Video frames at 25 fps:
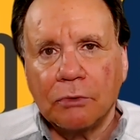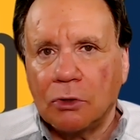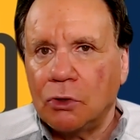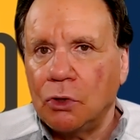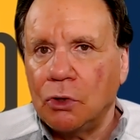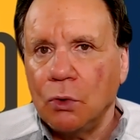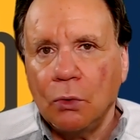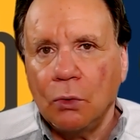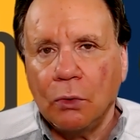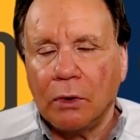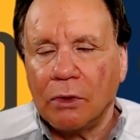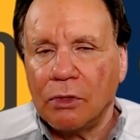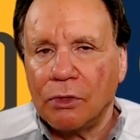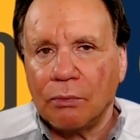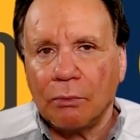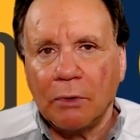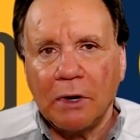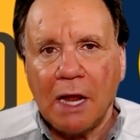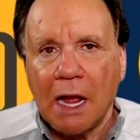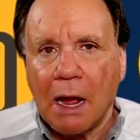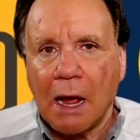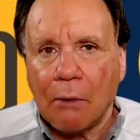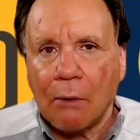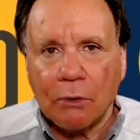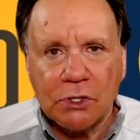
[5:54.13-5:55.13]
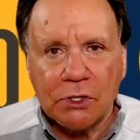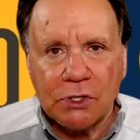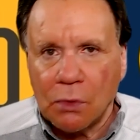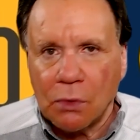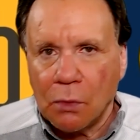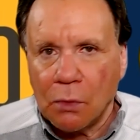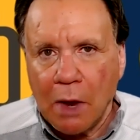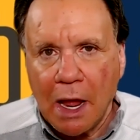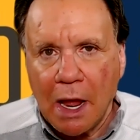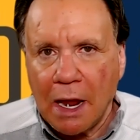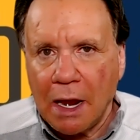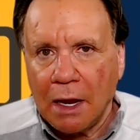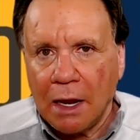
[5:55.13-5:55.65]
2 to 3 hours
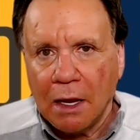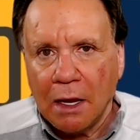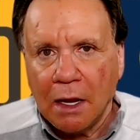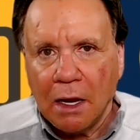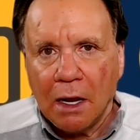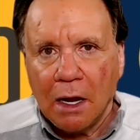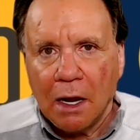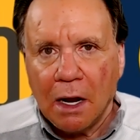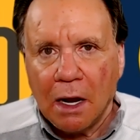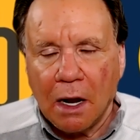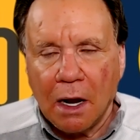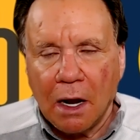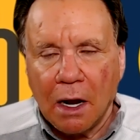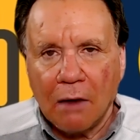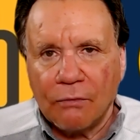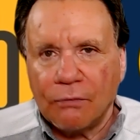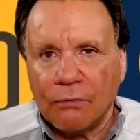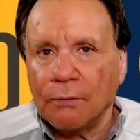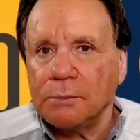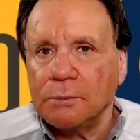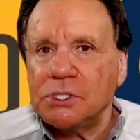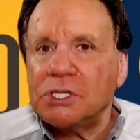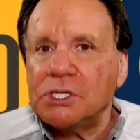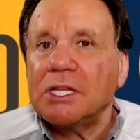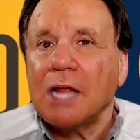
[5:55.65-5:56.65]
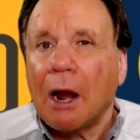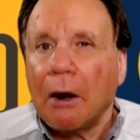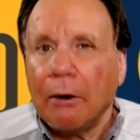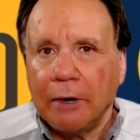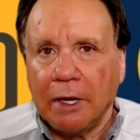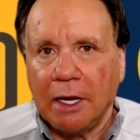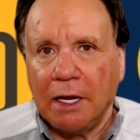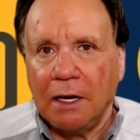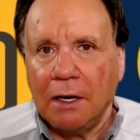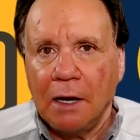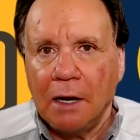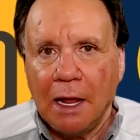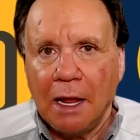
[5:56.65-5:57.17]
away from
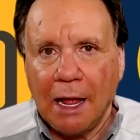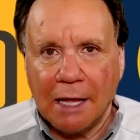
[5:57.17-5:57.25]
starting